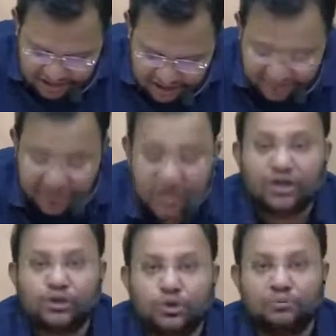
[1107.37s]
of
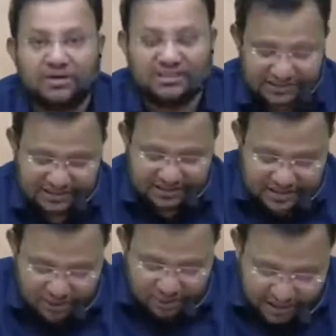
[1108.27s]
2 months. This
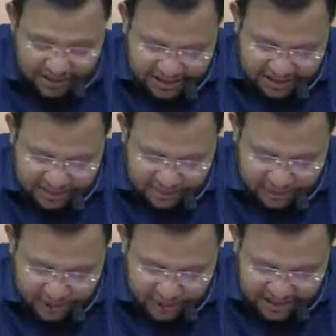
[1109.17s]
accrued interest will
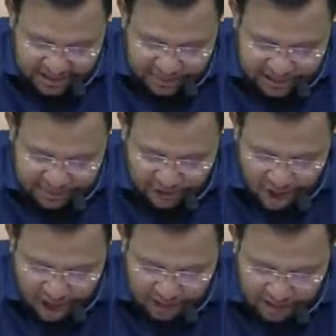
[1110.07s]
always be
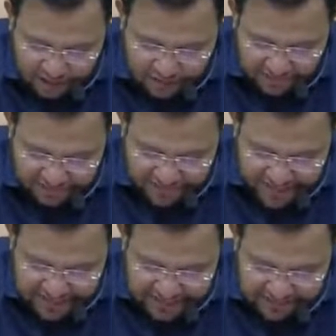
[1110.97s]
on
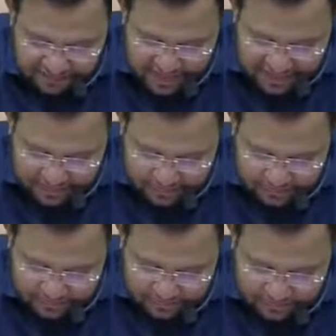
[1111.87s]
face value.
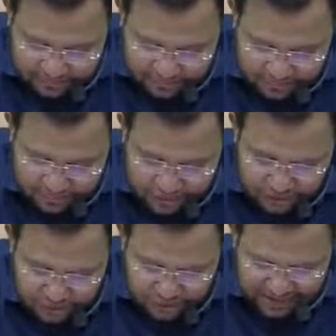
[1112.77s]
So
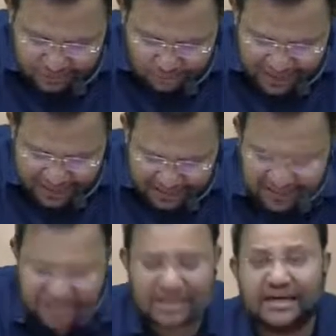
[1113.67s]
you can do
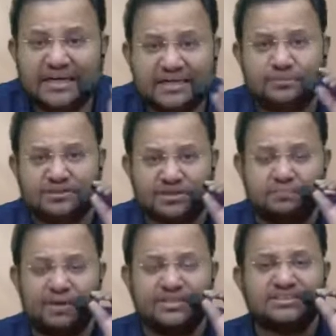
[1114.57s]
calculation in terms of
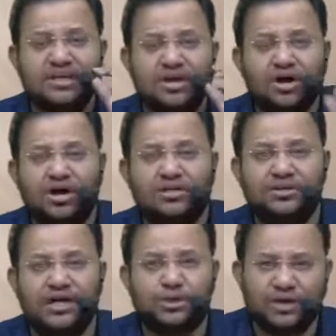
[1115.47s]
months or you
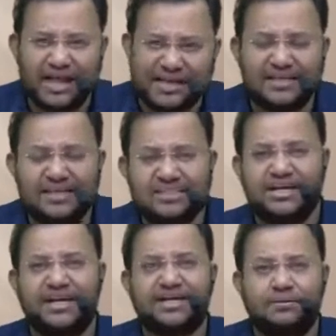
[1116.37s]
can do calculation
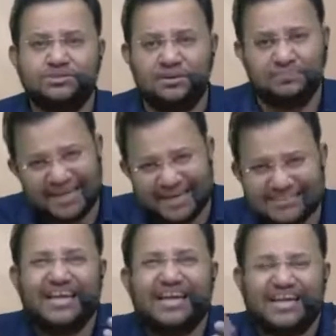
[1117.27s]
in terms of dates.
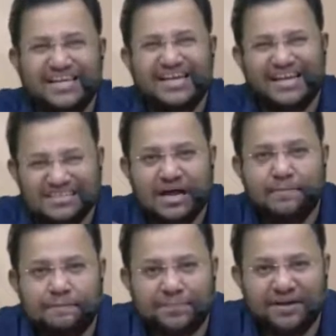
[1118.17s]
In exam,
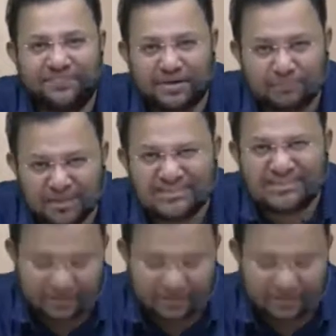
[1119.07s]
prefer months,